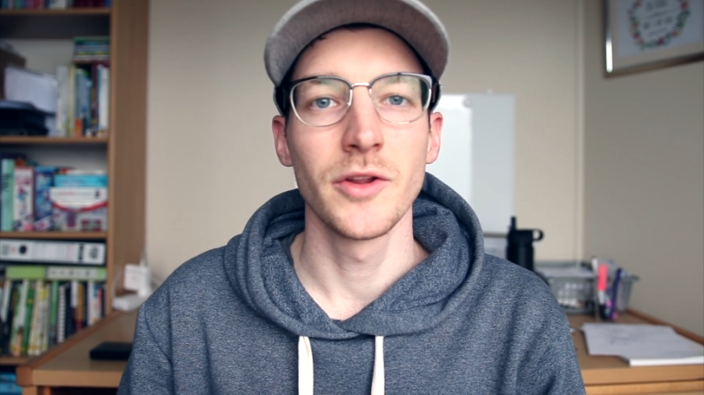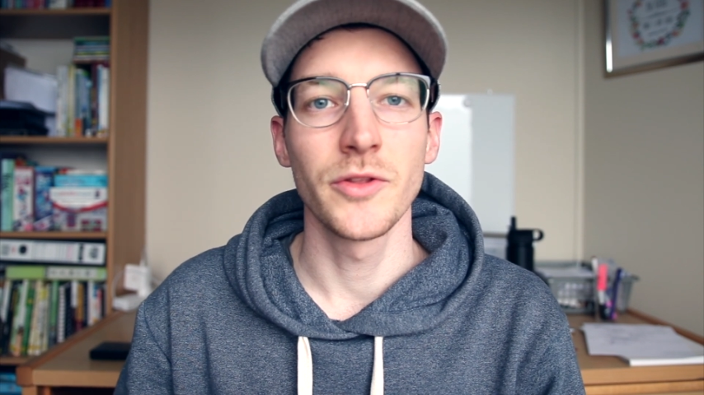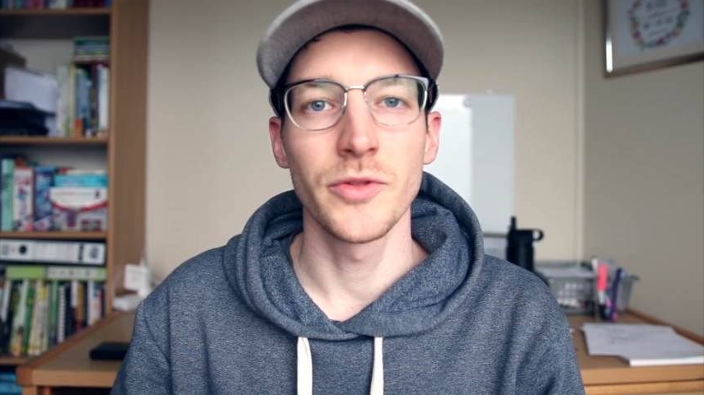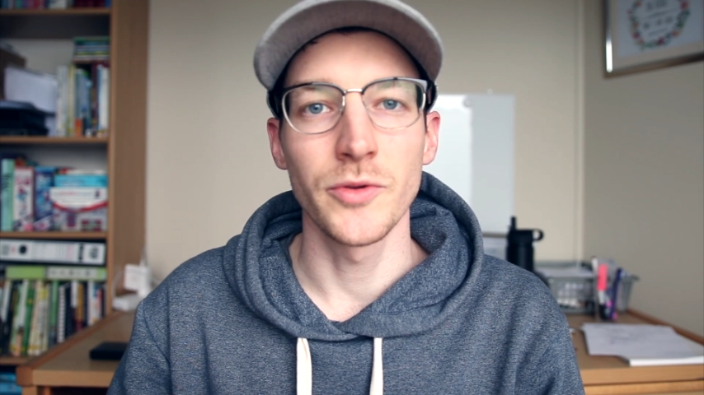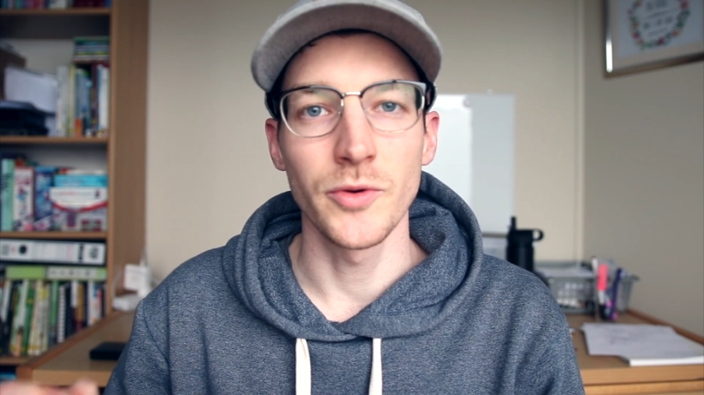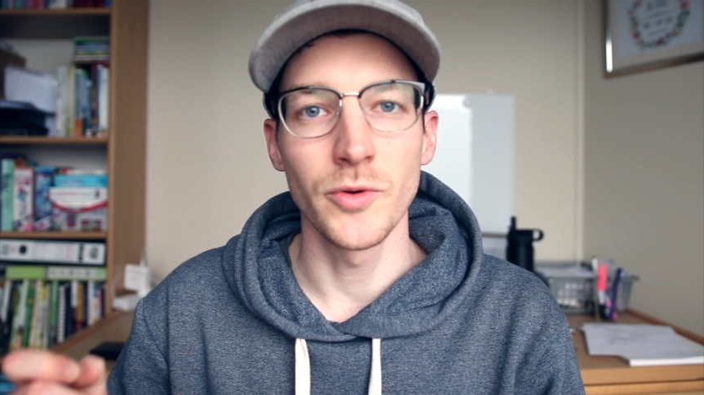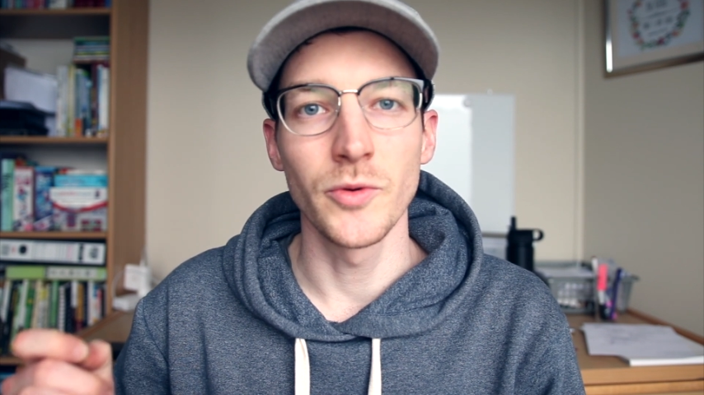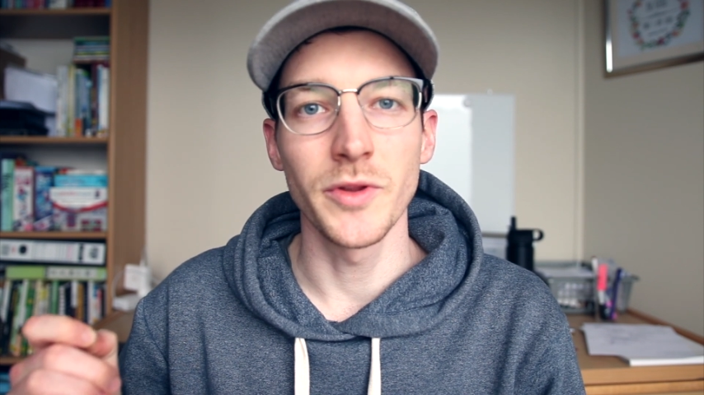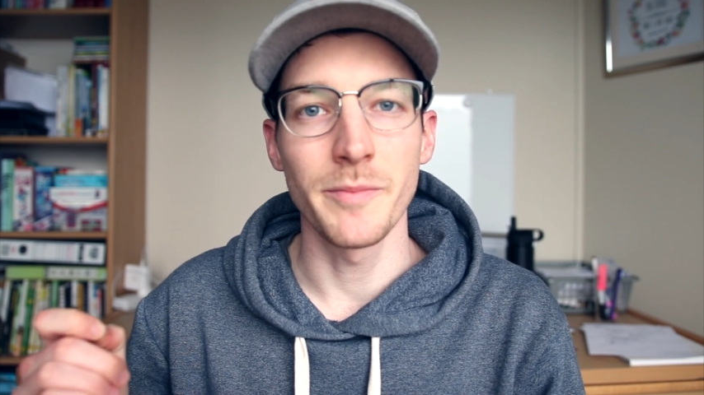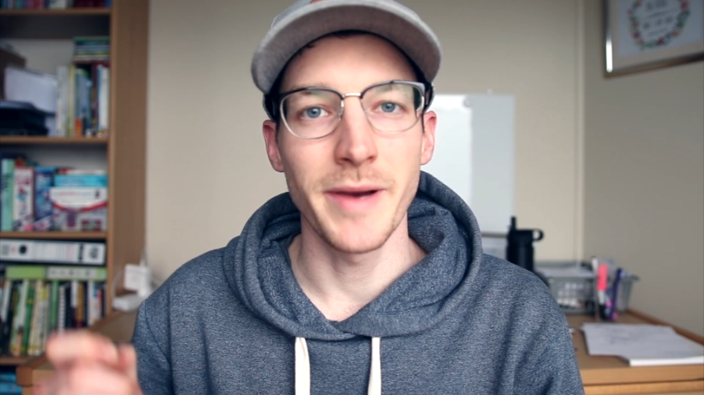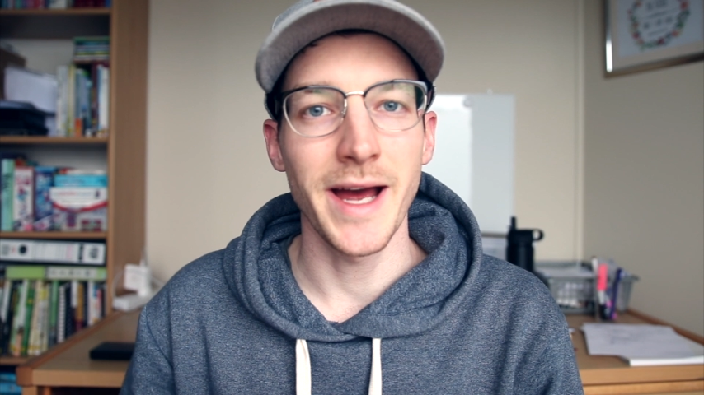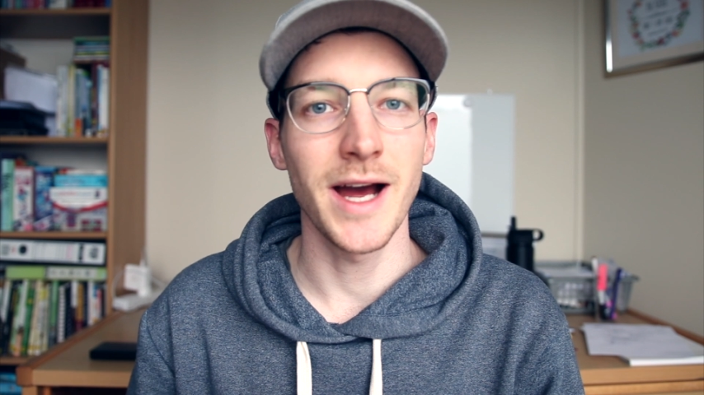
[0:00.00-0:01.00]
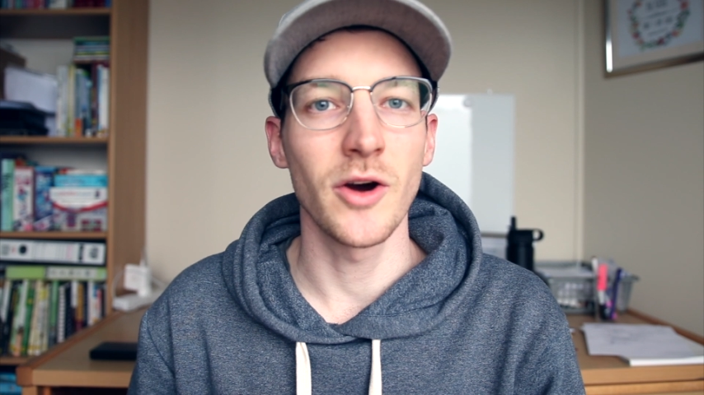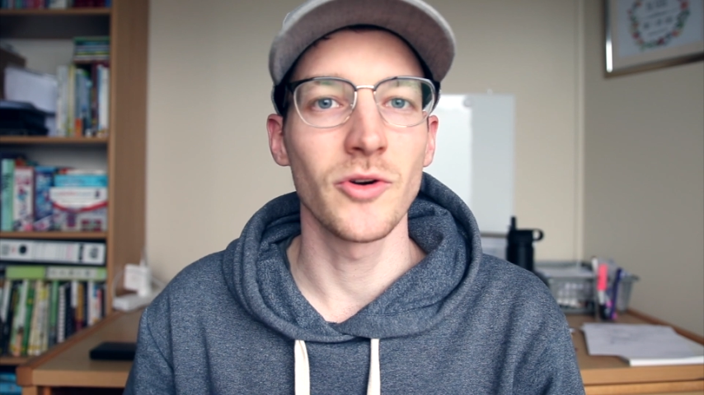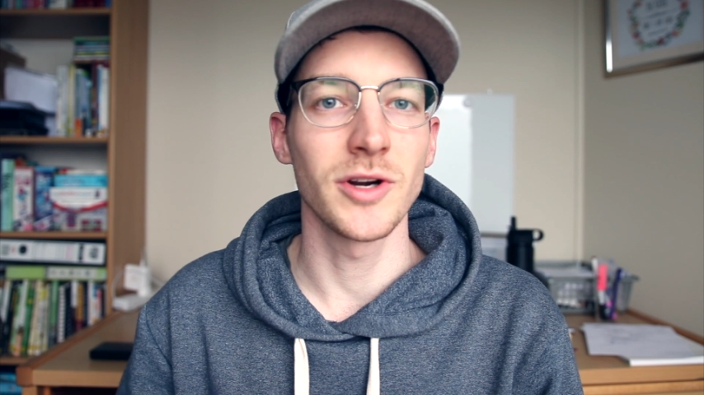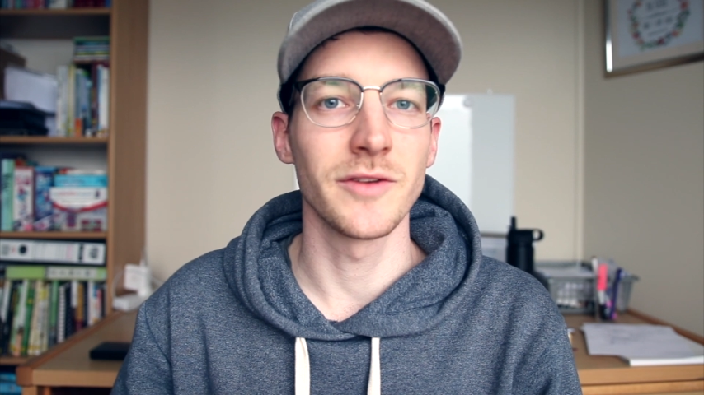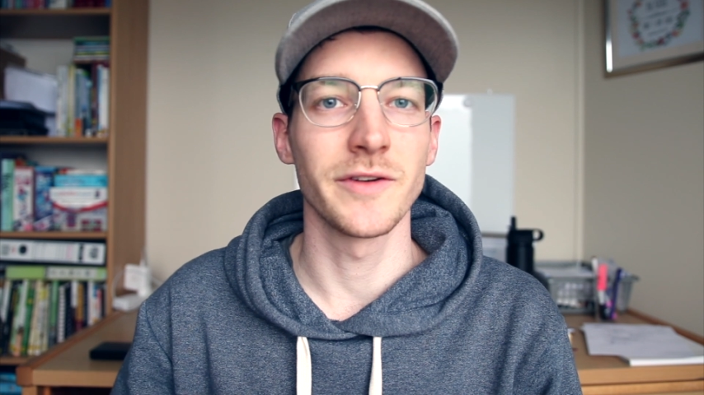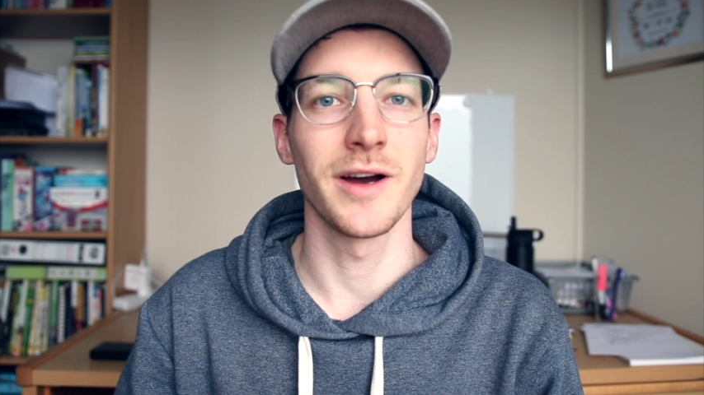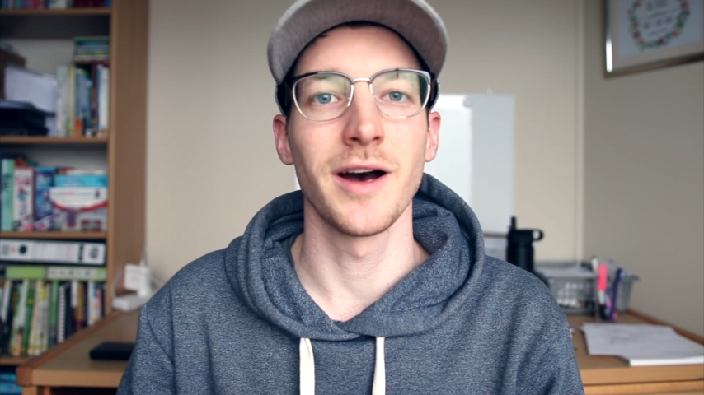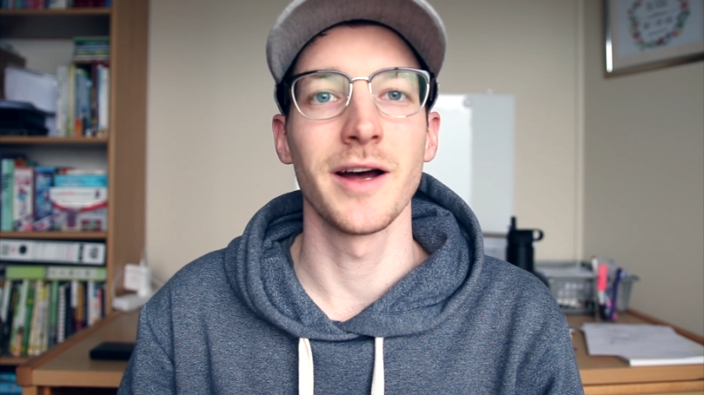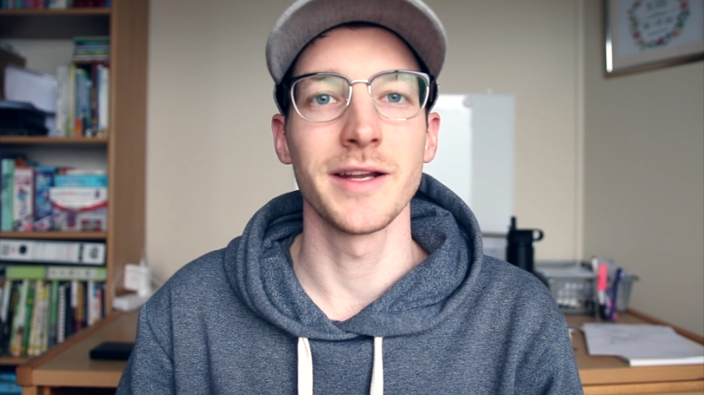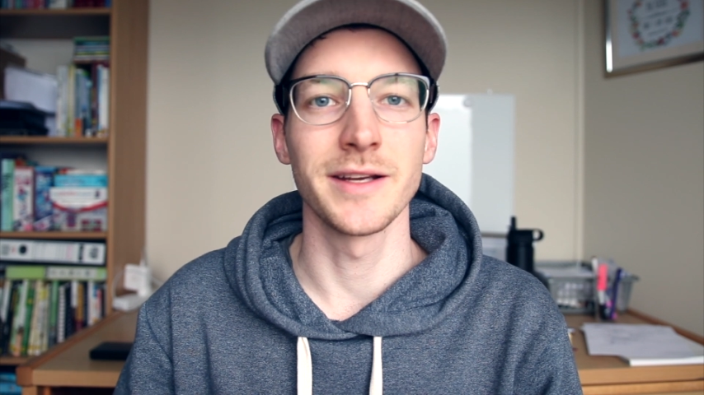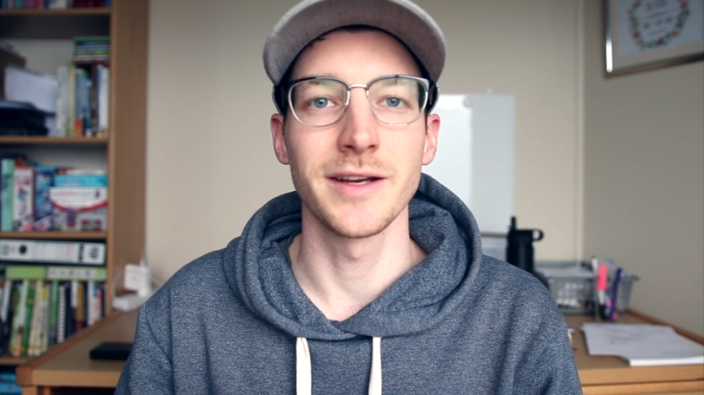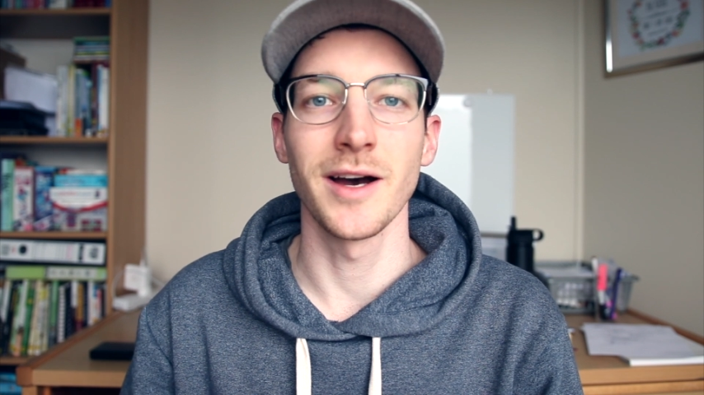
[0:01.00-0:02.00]
through the power of
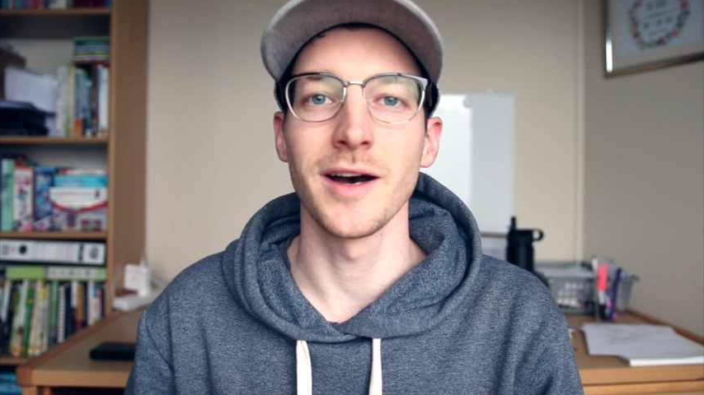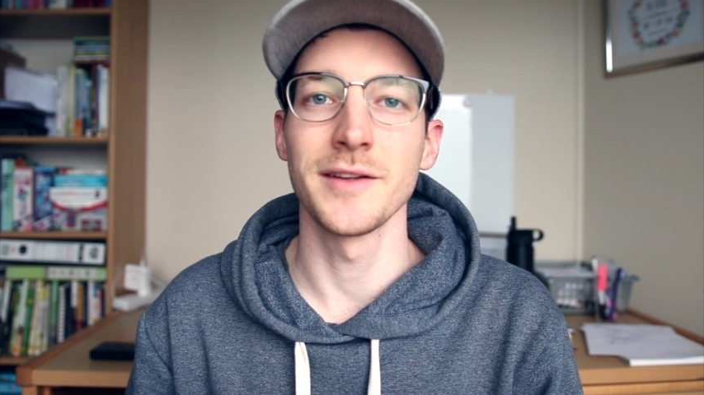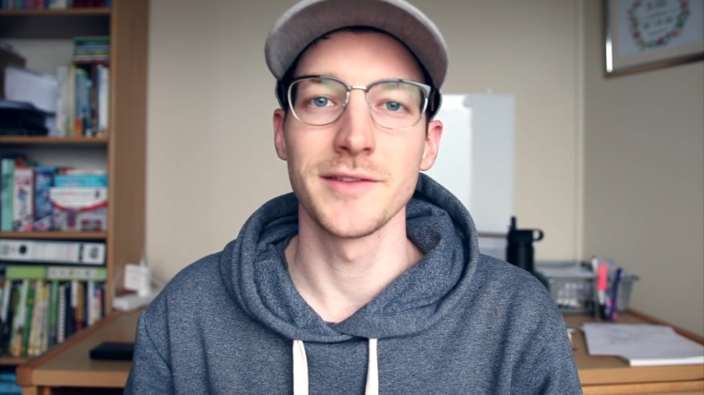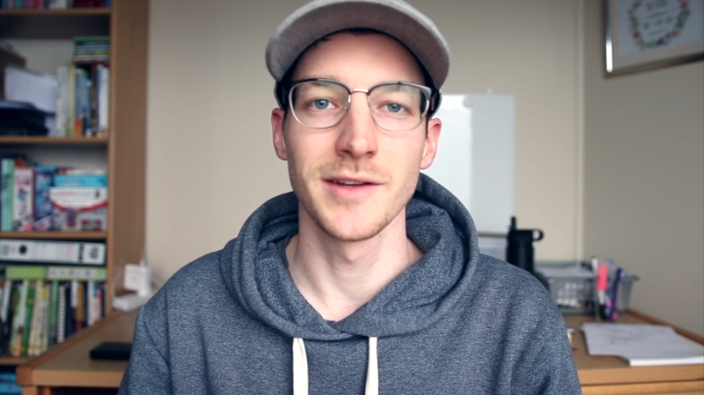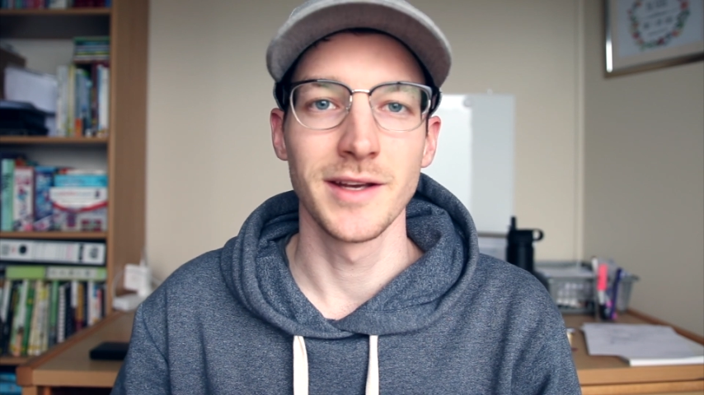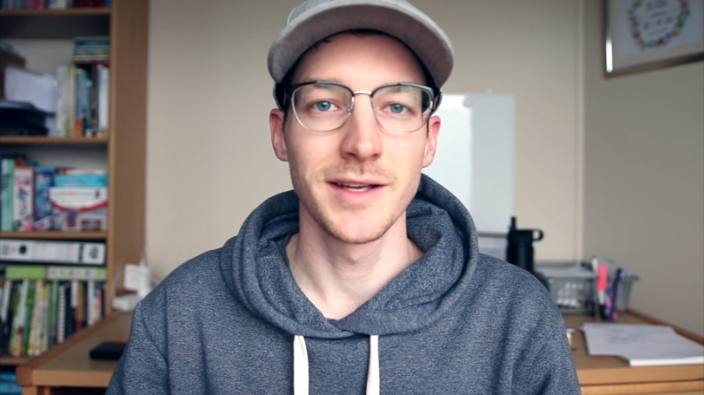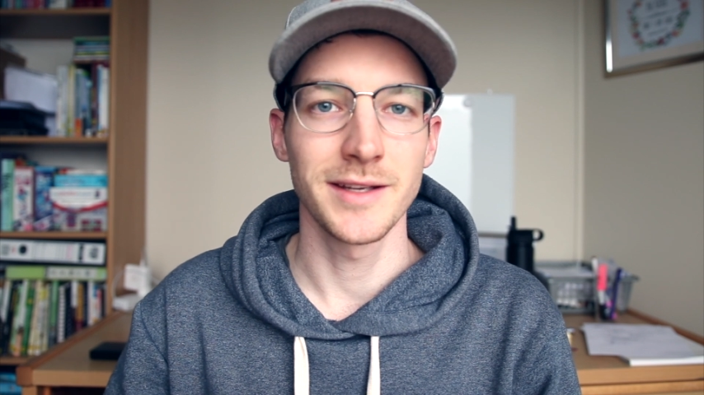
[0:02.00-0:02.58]
God and God's